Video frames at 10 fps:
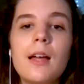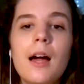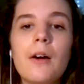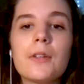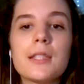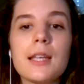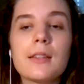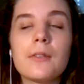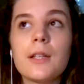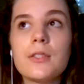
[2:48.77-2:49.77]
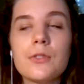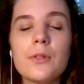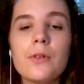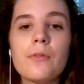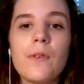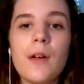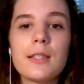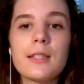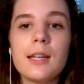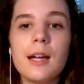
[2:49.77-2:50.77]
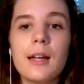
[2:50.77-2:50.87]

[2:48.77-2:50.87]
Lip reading: how to select the right screw for fastening